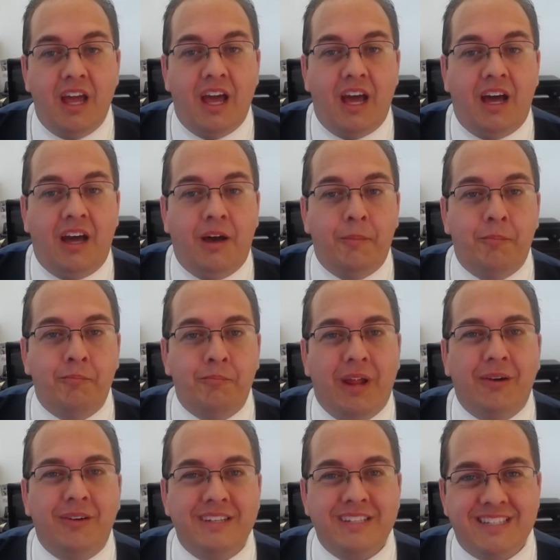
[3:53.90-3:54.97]

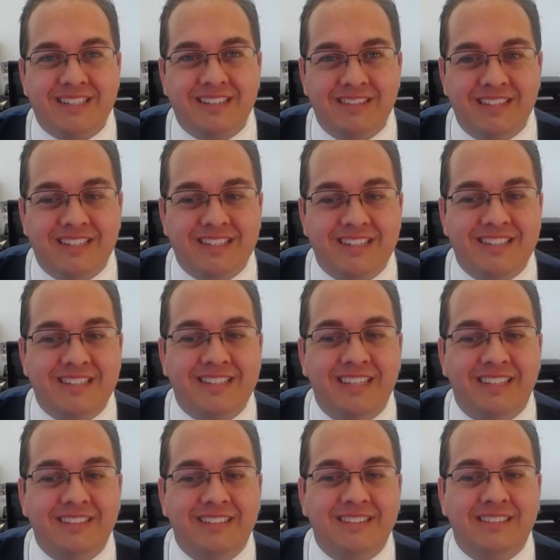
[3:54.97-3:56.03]
Now it's
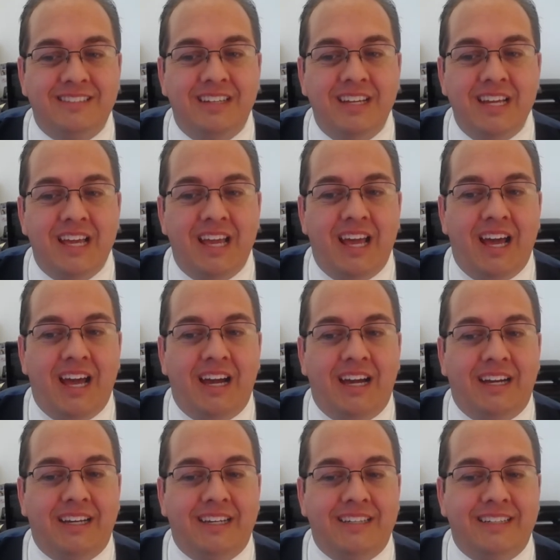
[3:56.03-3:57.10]
still
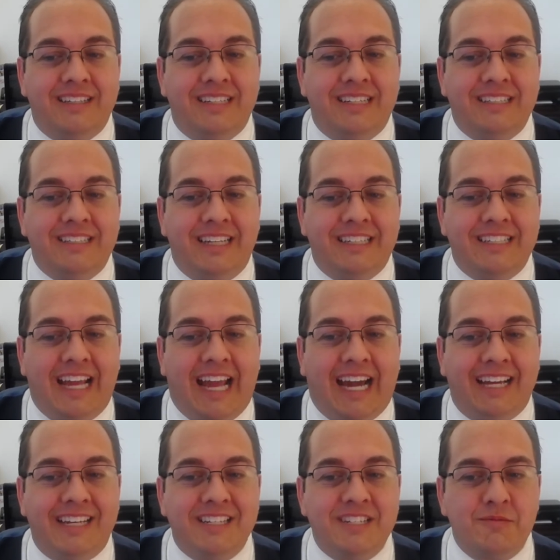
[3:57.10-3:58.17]
an
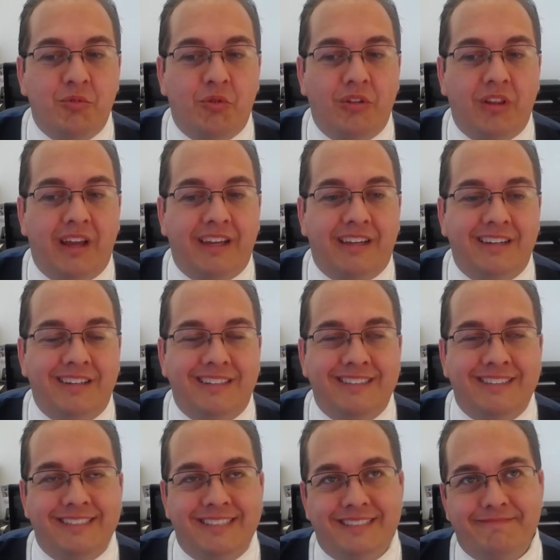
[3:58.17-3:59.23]
ad is more like
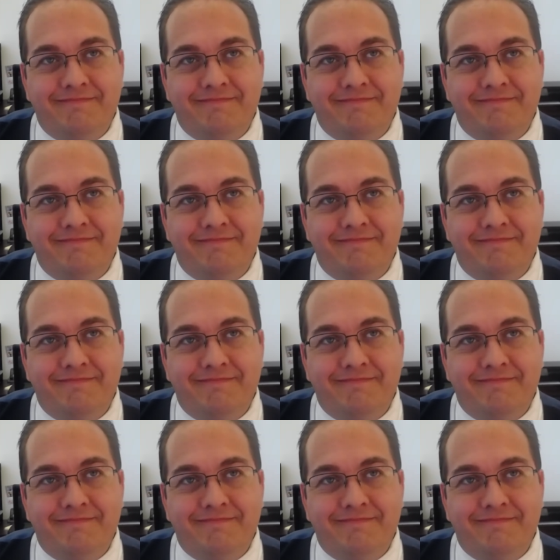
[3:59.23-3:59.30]
a